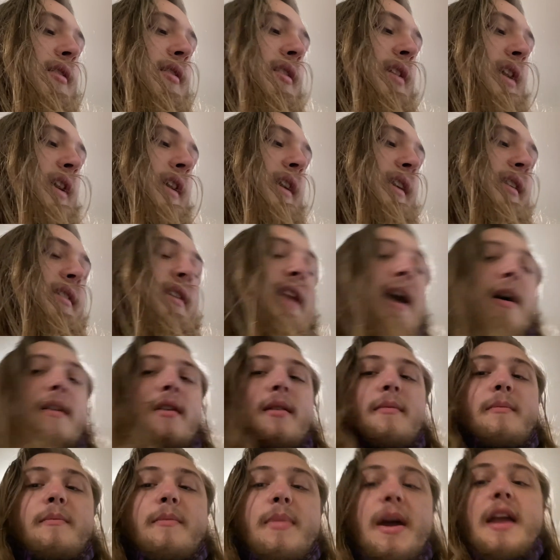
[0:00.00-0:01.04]
yeah, like now
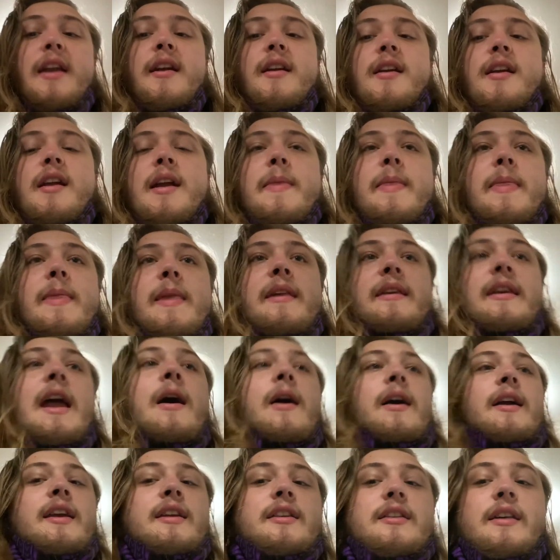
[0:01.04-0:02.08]
I'm better and then now
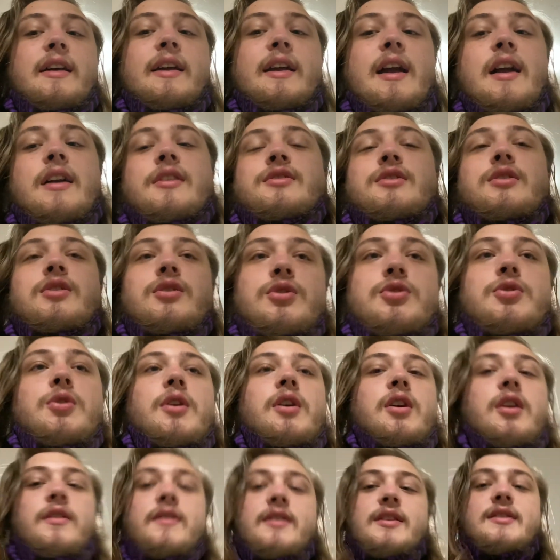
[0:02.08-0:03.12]
I get to like actually enjoy
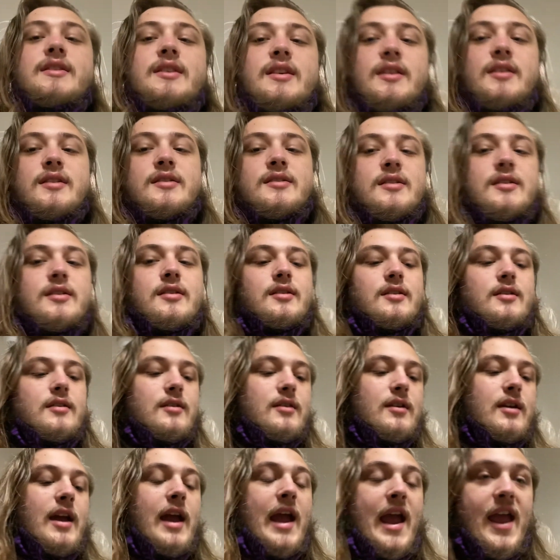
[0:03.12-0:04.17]
all these things
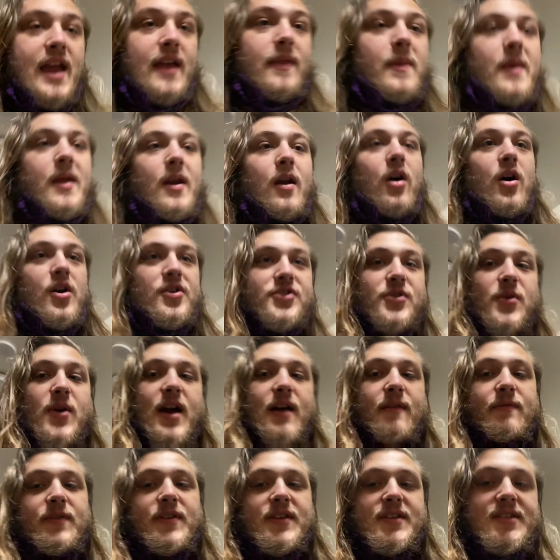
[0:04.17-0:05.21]
and then also
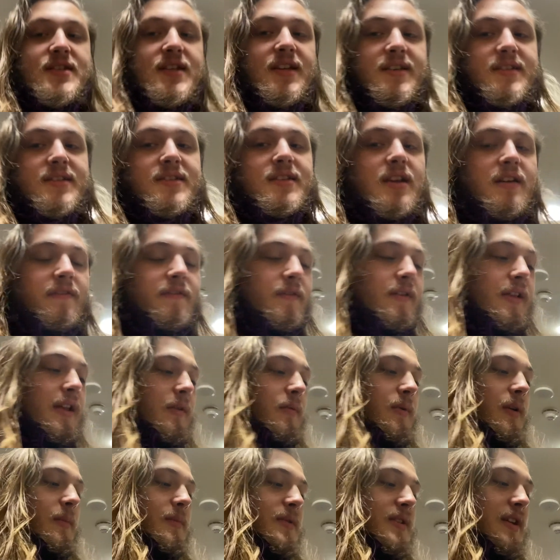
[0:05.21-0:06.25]
have the sick stuff for like
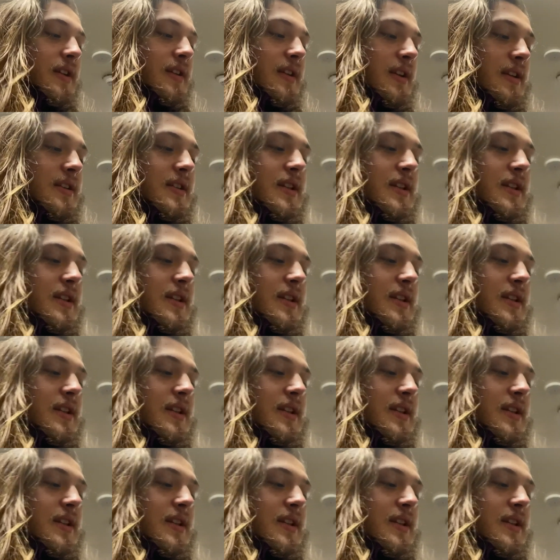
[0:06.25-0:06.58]
when I'm sick next